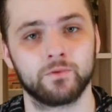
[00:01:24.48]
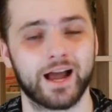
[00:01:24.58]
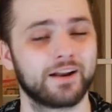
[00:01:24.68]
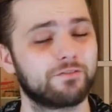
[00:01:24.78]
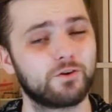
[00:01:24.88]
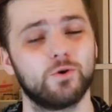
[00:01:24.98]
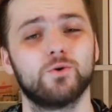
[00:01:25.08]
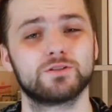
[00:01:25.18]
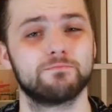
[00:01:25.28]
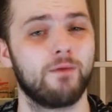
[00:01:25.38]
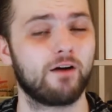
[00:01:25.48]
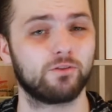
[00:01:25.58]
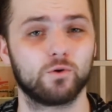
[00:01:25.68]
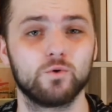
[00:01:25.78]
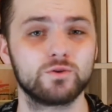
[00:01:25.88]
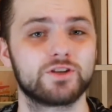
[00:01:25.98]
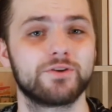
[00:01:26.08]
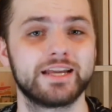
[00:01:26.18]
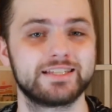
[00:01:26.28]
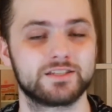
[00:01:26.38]
And of course, Marvel also
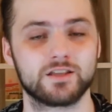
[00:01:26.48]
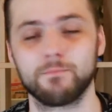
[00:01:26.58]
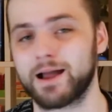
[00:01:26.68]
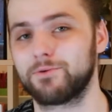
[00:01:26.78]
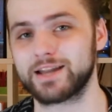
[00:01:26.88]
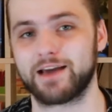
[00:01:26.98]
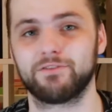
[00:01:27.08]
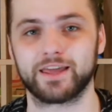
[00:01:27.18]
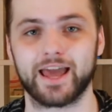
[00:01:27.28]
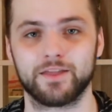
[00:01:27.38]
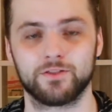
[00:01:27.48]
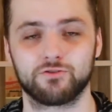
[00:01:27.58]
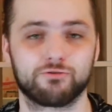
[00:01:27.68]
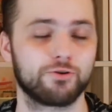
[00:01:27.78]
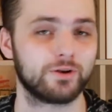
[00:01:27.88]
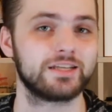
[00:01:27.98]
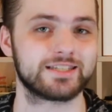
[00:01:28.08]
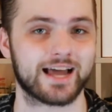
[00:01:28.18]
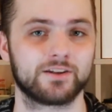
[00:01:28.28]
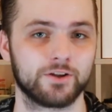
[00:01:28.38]
needs to somehow navigate the truly
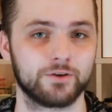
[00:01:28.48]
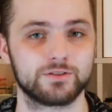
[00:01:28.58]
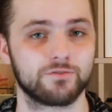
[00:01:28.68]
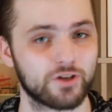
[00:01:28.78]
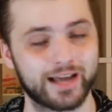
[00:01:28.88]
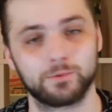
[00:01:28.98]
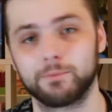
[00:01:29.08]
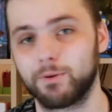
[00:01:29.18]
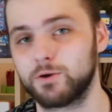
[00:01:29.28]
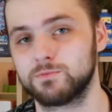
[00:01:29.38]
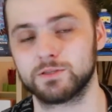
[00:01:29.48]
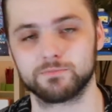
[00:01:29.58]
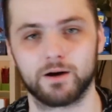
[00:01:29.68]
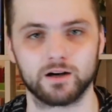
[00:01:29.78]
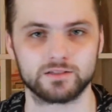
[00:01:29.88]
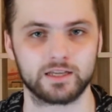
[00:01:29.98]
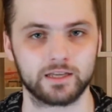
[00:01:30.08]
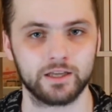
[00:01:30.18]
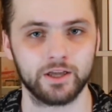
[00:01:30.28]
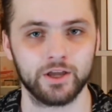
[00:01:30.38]
sad news of Chadwick Boseman's passing,
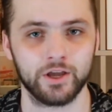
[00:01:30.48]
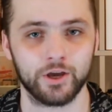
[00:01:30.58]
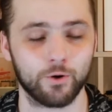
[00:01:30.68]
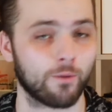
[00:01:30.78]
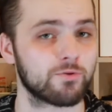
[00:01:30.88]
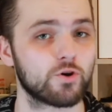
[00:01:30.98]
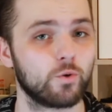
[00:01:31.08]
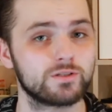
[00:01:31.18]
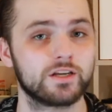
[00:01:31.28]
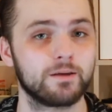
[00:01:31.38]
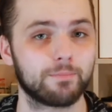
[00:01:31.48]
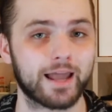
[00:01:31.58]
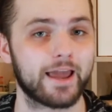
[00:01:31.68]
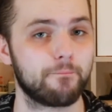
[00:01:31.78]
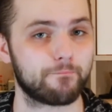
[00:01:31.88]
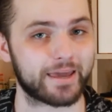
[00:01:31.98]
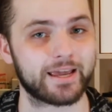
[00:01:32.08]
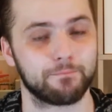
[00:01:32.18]
who I'm sure was going to play a big,